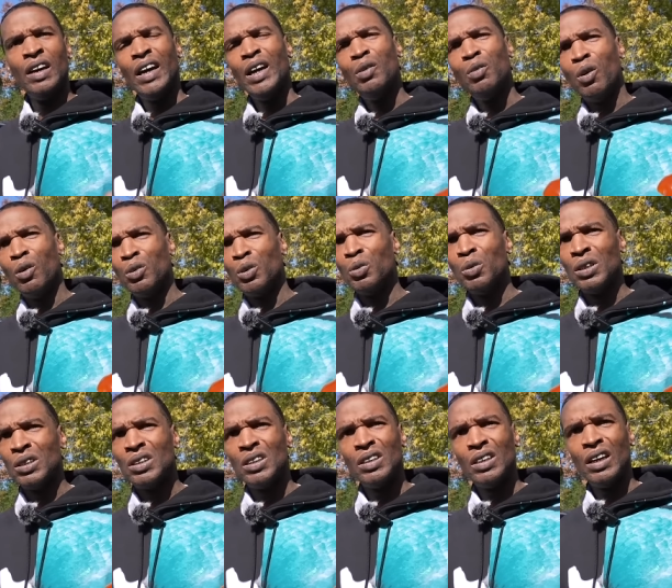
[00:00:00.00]
he won't do
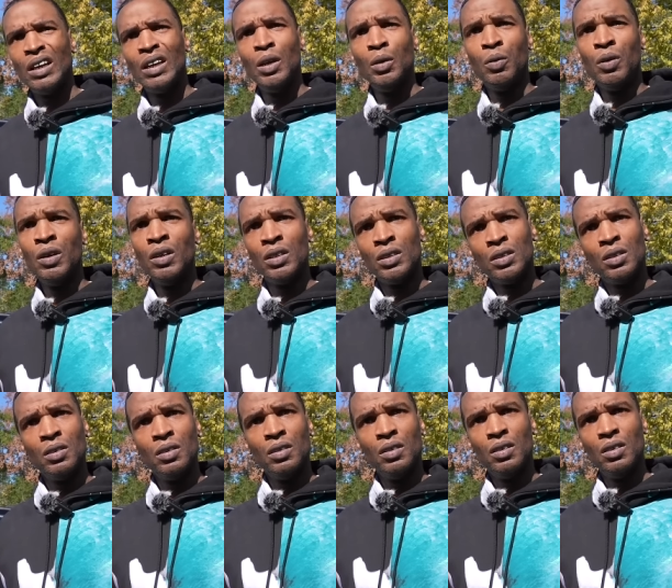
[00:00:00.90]
the shit that he was
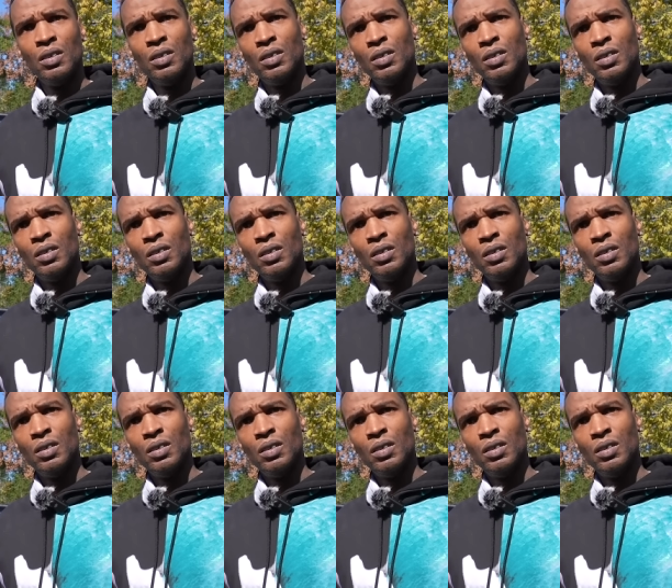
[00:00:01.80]
doing.